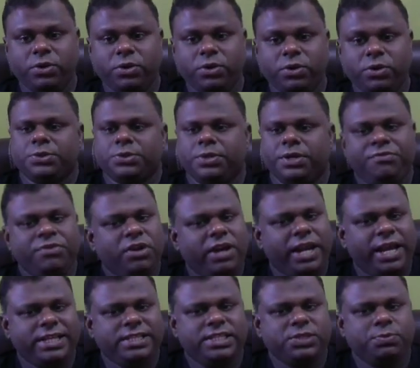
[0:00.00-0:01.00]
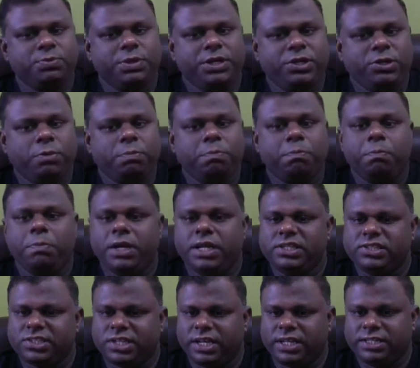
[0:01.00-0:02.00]
So if you like this video,
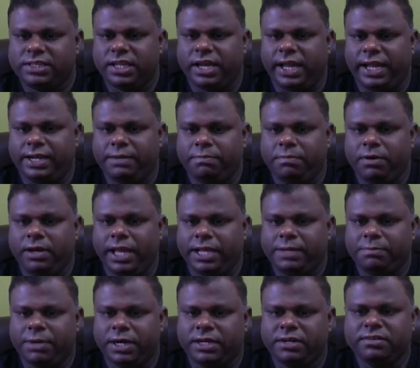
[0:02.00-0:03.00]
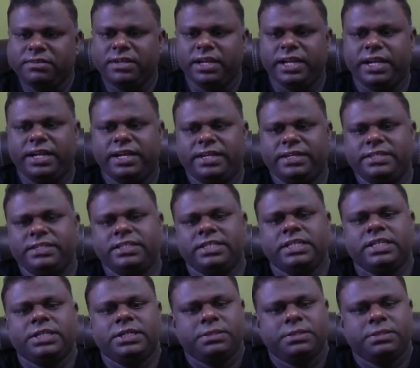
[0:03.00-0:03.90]
please click the like button and